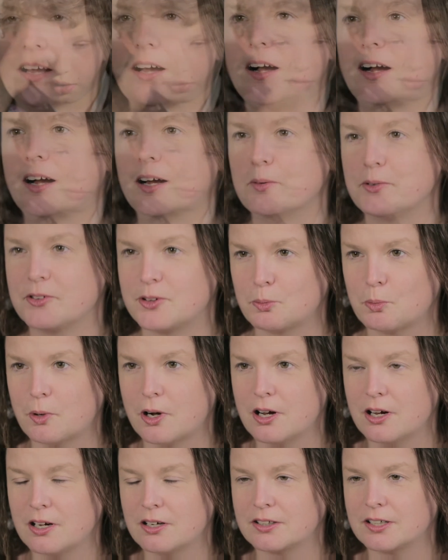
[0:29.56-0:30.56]
I was at
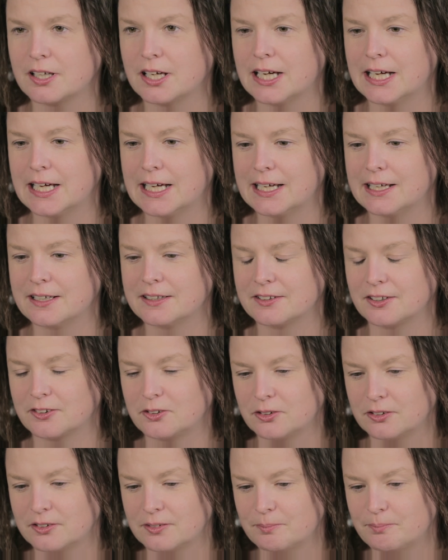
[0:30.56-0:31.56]
work and I
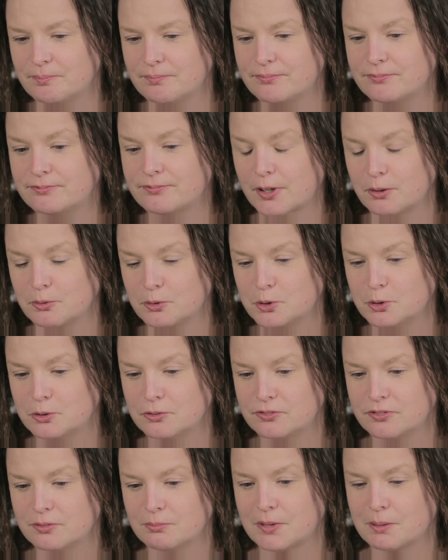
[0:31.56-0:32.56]
got a phone call
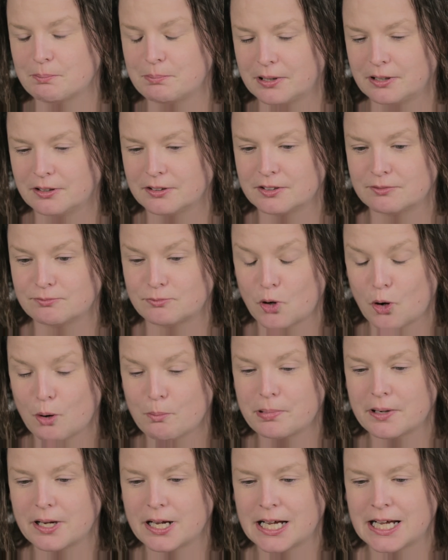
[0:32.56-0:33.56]
from my partner
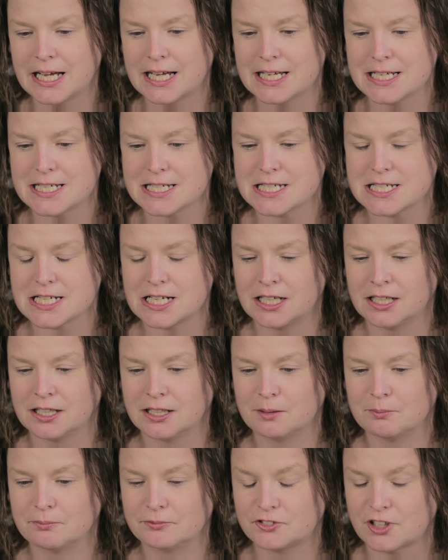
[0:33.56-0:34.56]
Rob and
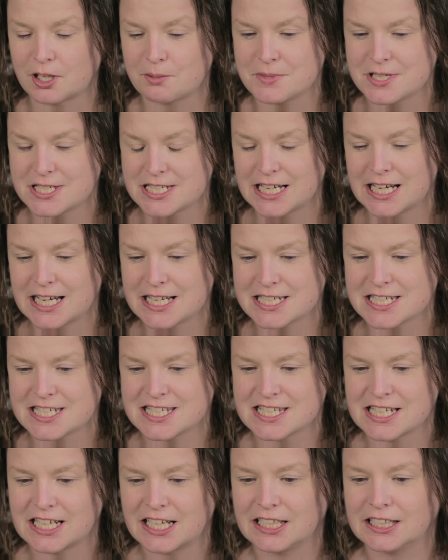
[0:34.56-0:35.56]
Jamie's dad to
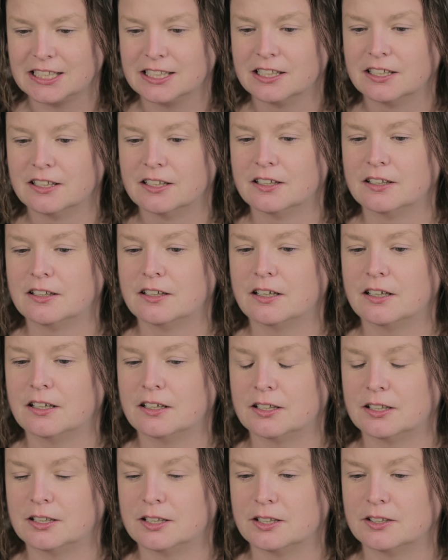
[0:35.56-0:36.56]
say,
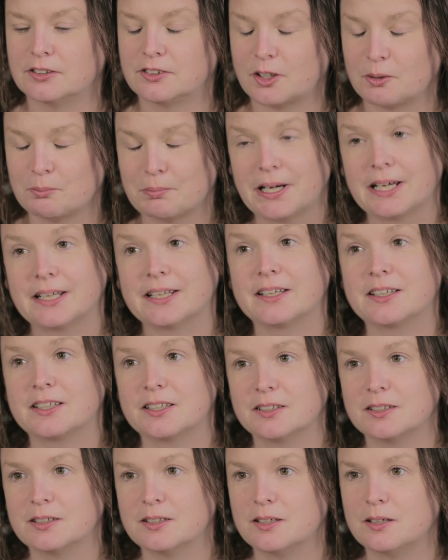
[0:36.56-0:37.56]
don't panic,
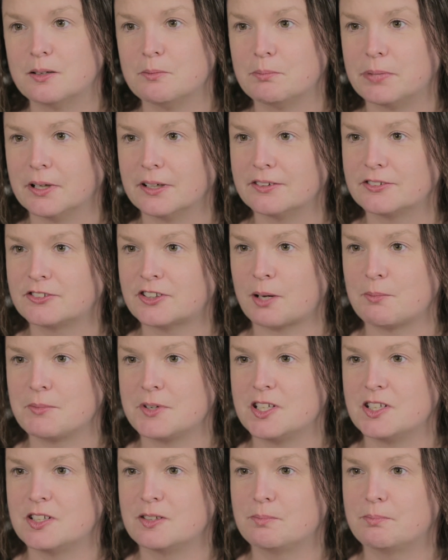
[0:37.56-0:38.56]
but
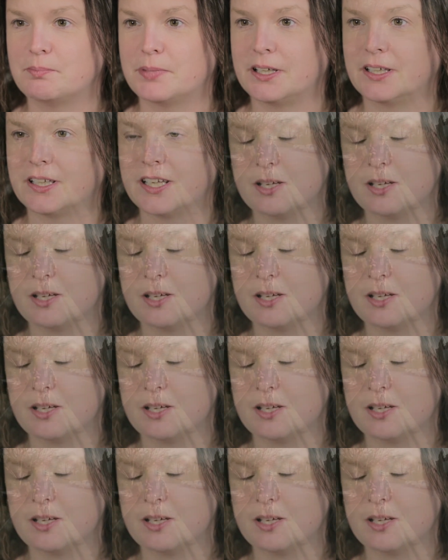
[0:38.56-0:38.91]
Jamie's being